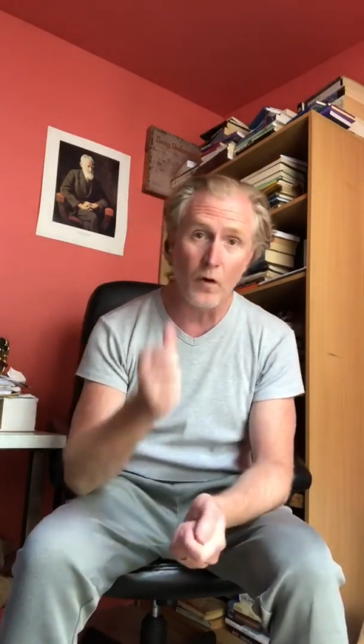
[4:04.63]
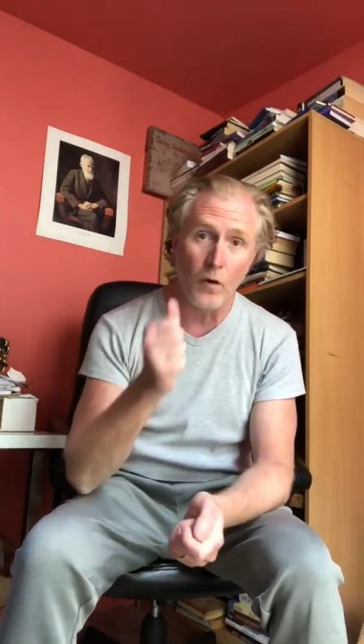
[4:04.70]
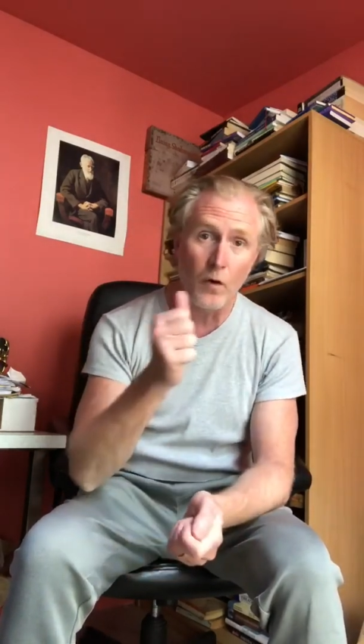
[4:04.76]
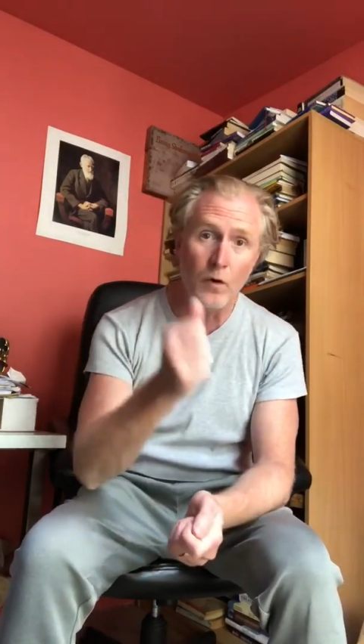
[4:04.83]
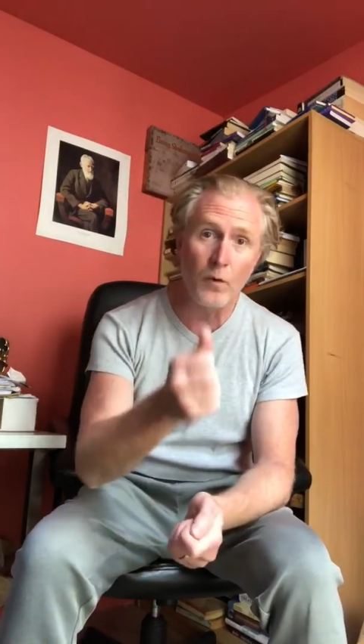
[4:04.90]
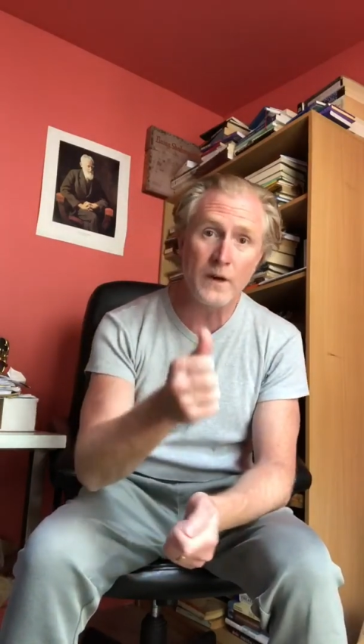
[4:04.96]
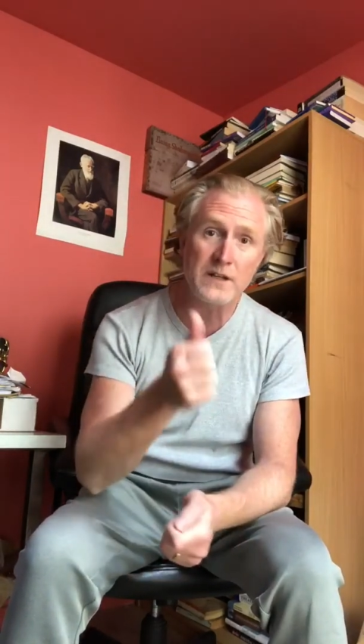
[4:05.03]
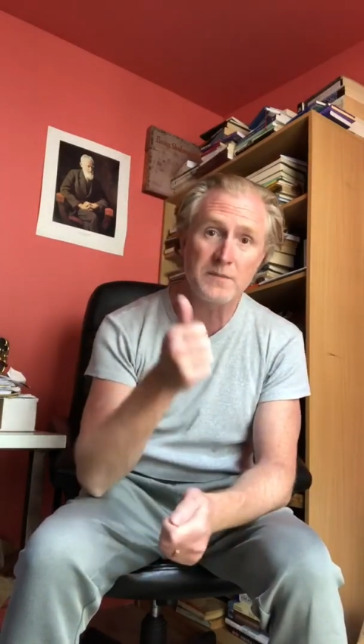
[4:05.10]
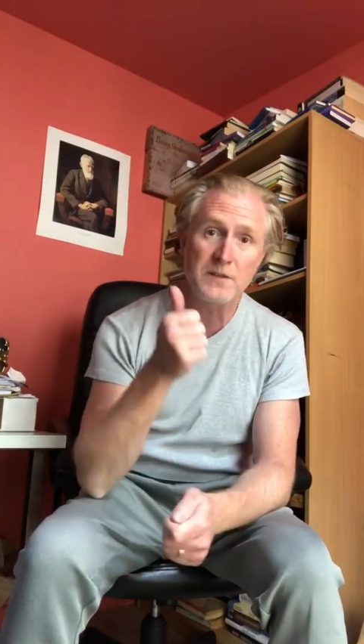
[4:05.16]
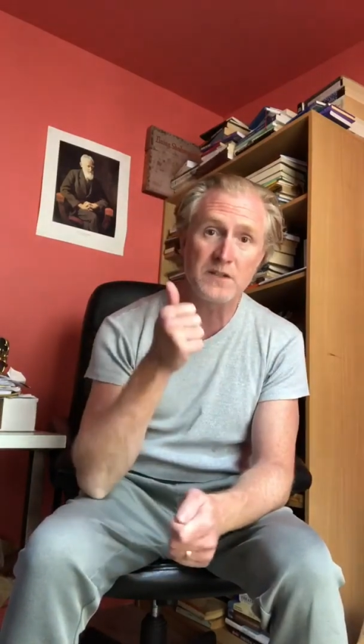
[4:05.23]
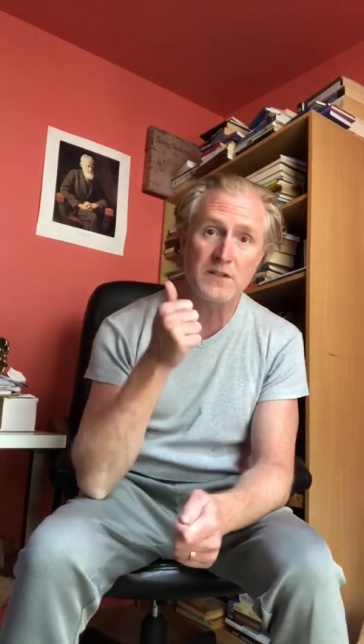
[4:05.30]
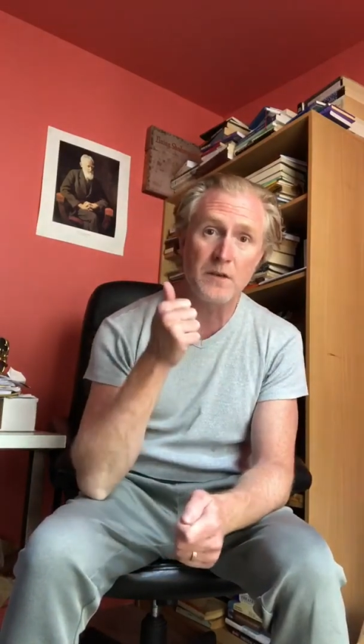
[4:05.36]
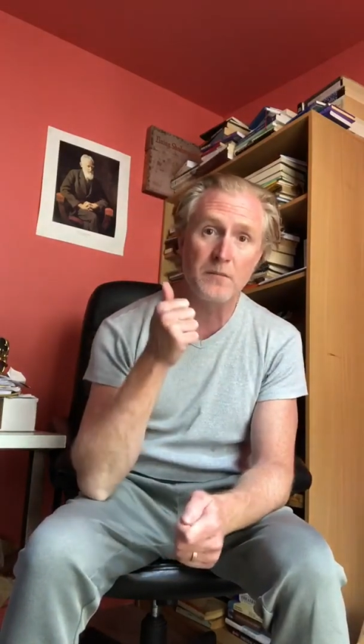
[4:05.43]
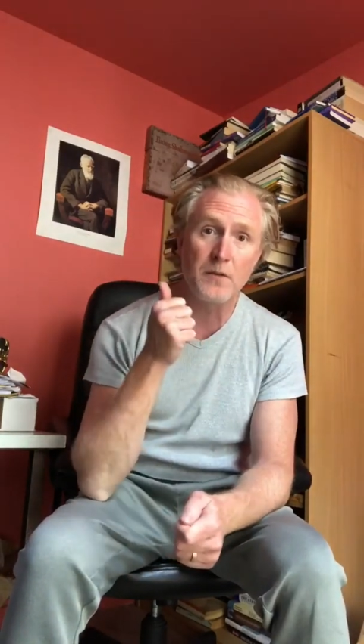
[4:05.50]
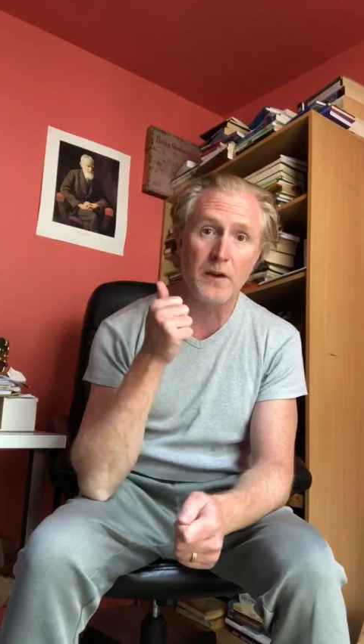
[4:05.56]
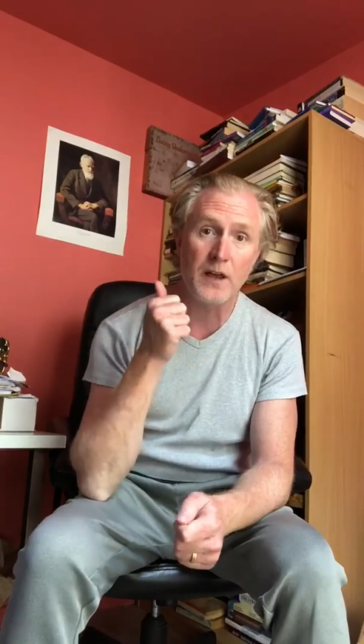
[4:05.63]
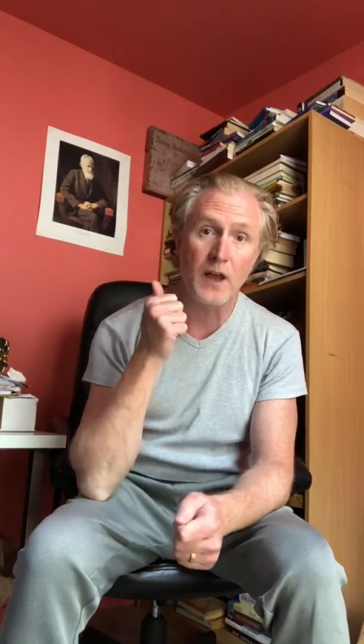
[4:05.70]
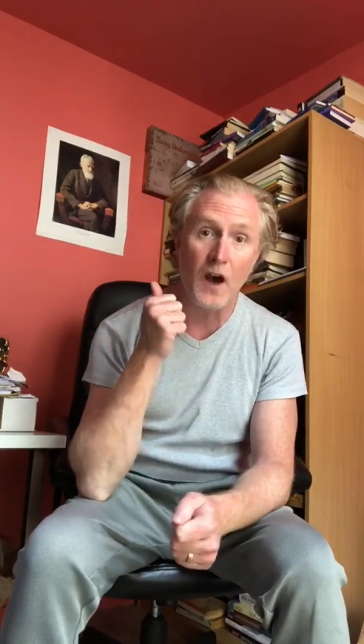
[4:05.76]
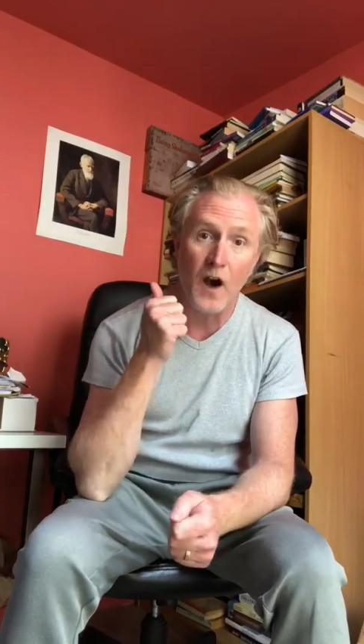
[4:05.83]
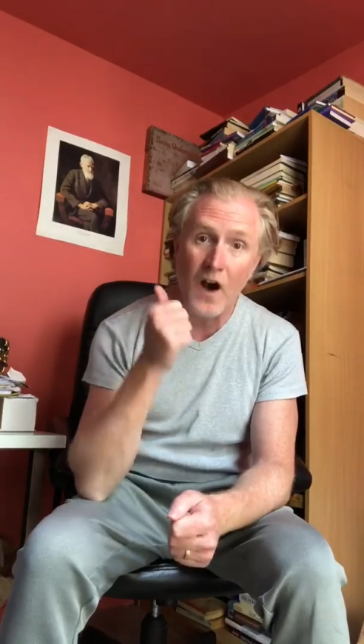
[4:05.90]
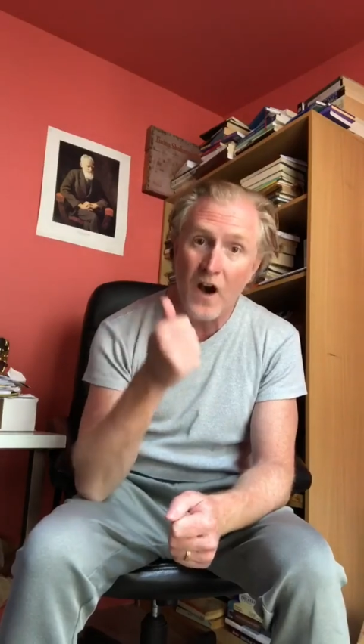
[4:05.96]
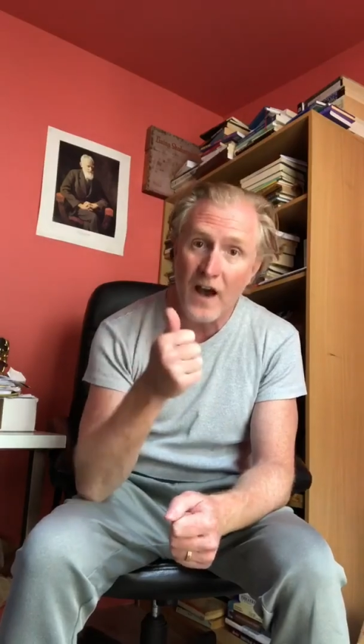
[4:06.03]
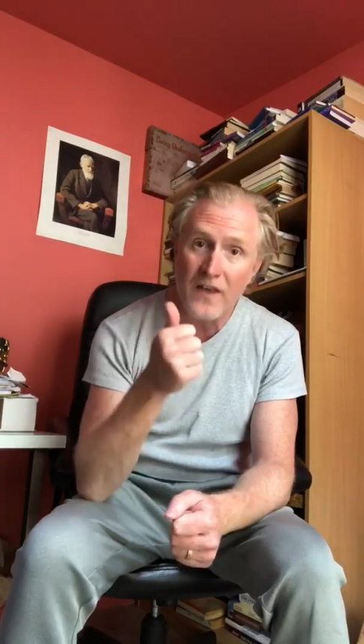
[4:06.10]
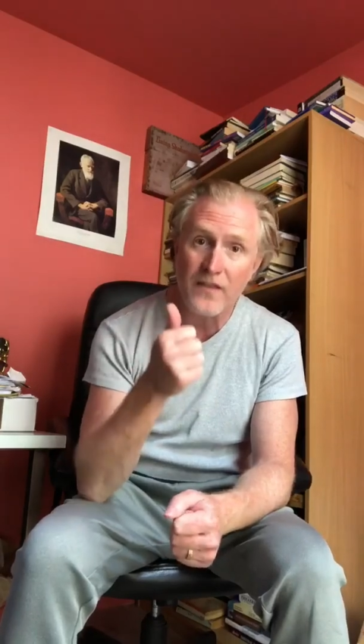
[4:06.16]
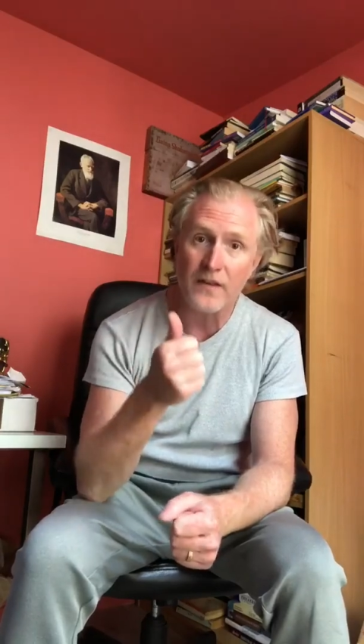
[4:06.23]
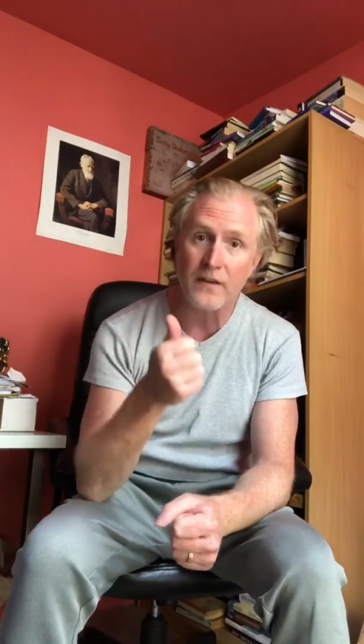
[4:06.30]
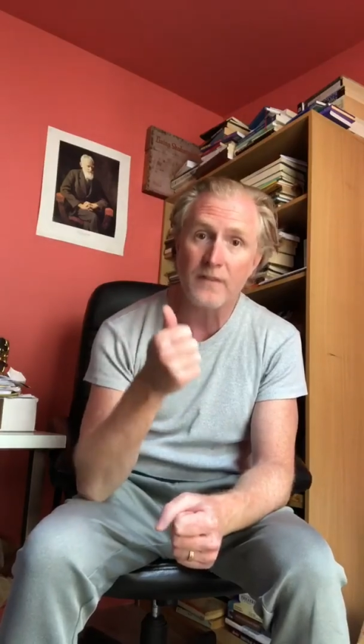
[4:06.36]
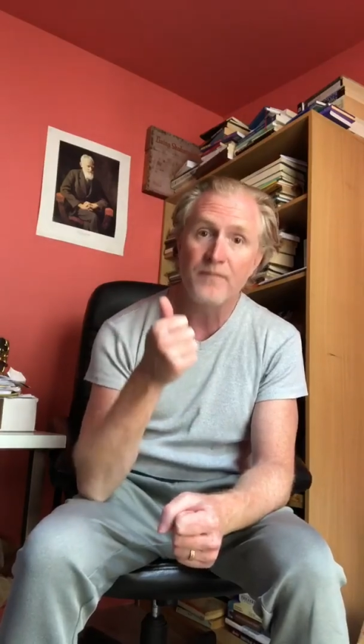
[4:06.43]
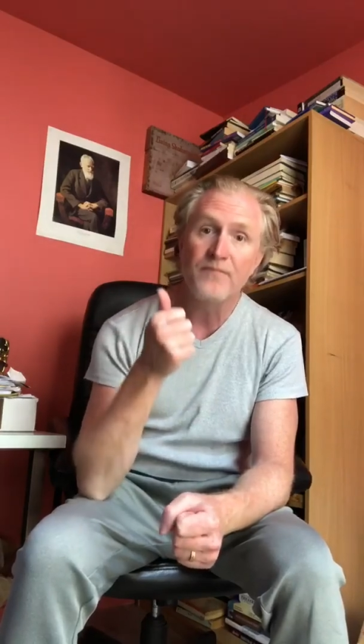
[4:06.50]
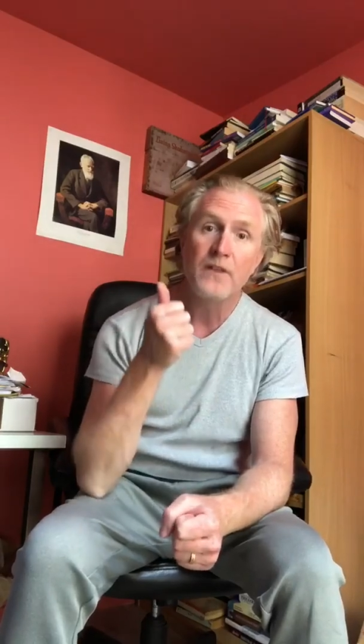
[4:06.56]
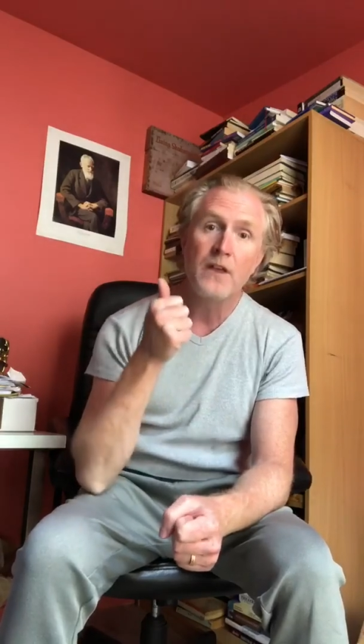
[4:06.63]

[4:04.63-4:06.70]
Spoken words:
always be somebody either